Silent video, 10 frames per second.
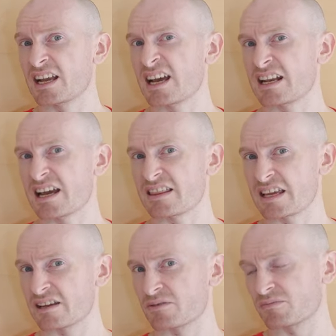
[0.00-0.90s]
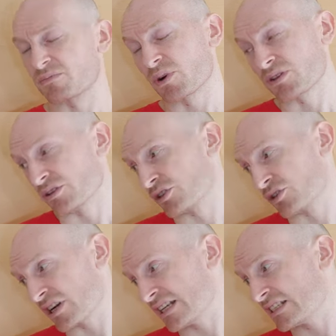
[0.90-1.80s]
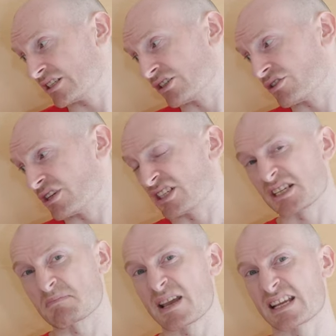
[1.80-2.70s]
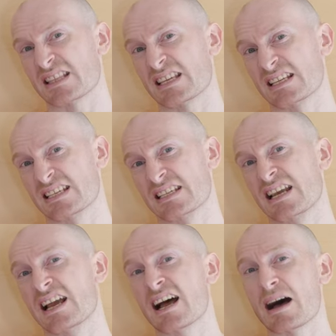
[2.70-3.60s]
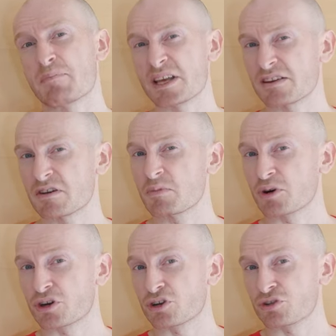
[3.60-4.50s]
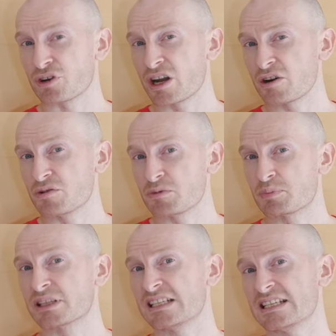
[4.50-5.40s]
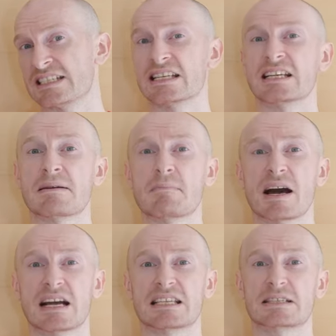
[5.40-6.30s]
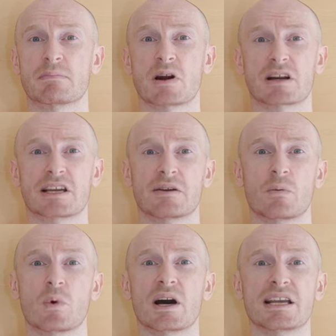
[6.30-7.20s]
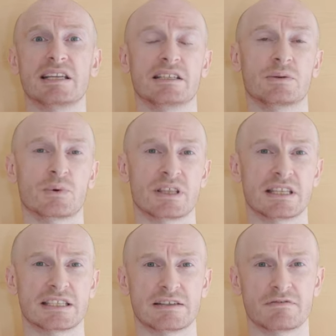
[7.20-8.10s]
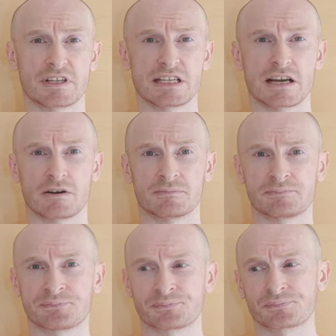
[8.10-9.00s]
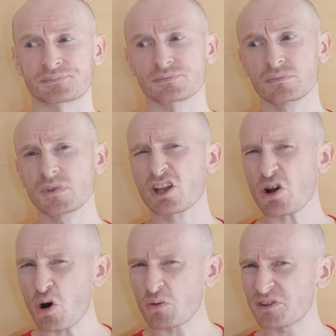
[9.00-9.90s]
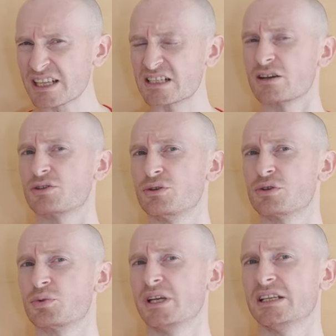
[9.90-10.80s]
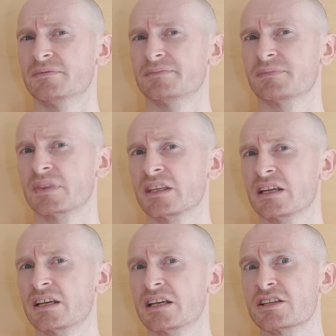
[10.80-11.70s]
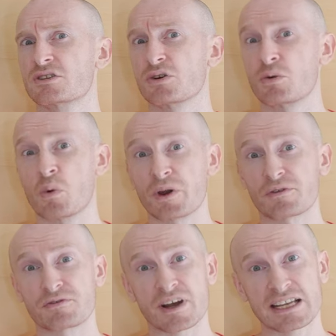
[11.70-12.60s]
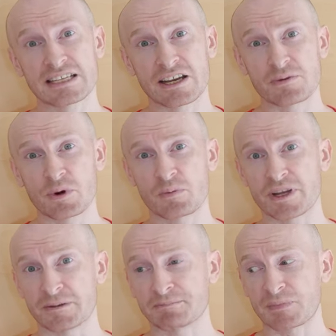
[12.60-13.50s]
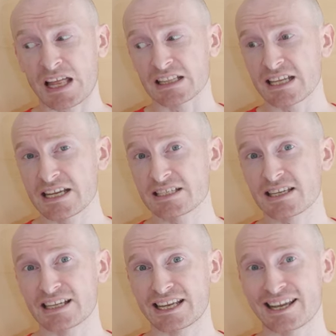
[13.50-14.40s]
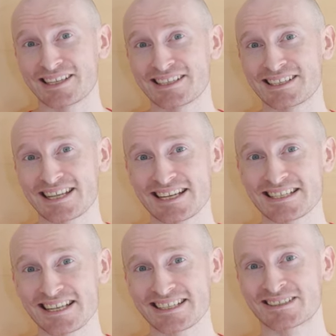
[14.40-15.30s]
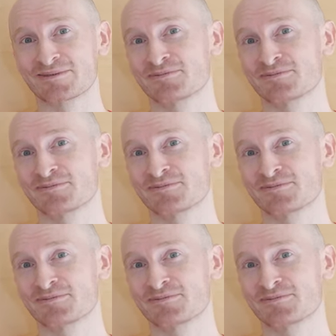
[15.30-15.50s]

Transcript: And I think what they're trying to do is just make this a bit of a more crowd-pleasing mass market wine with the Zinfandel. Hopefully it's not too sweet. So we'll find out, won't we? Let's get tasting.